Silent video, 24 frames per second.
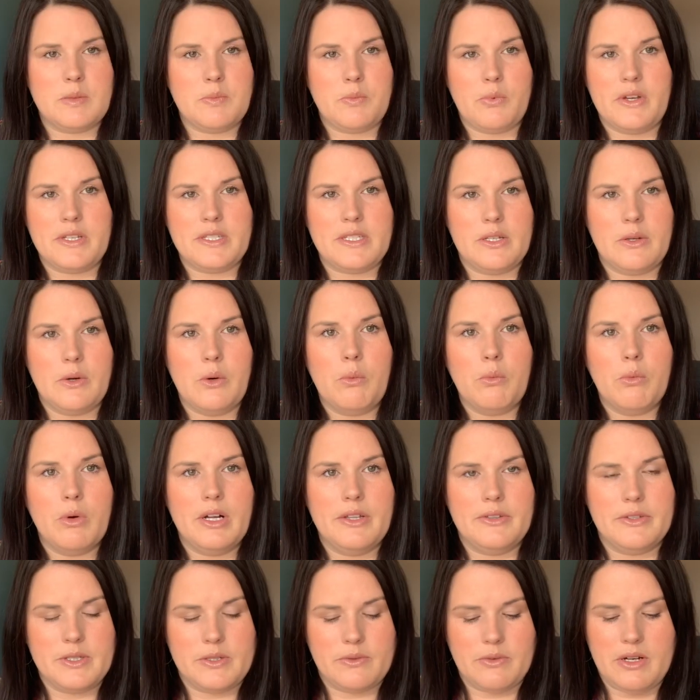pressing it up
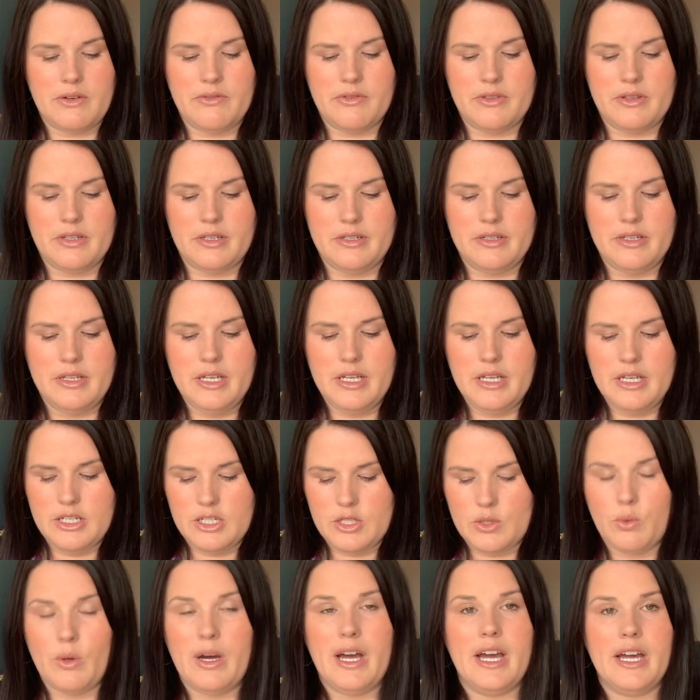once rather than
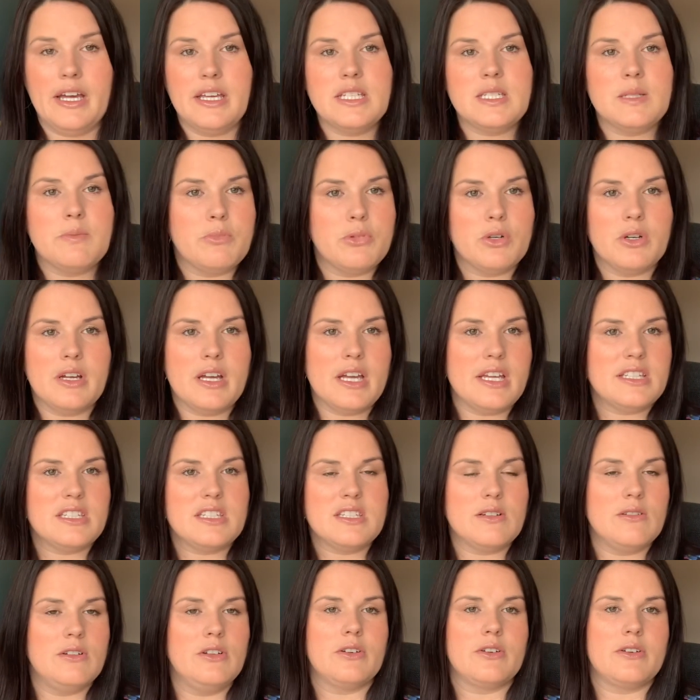twice, but it
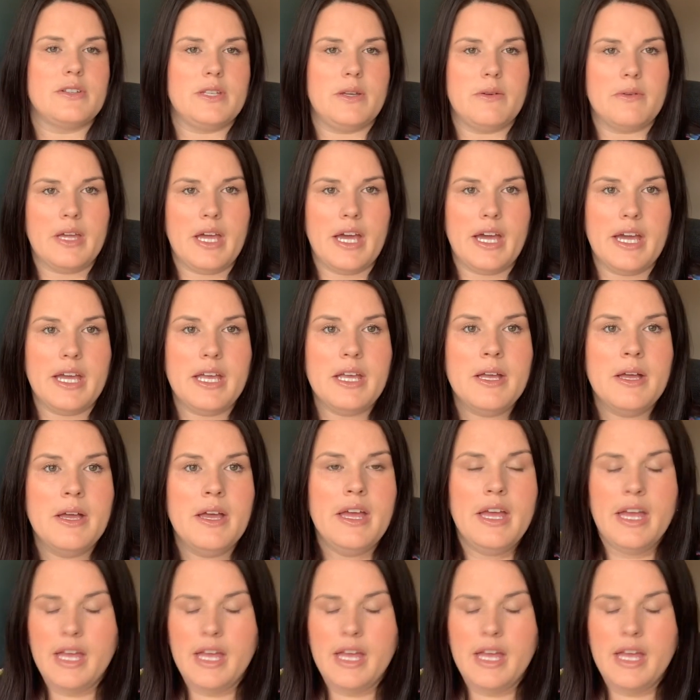still looks okay.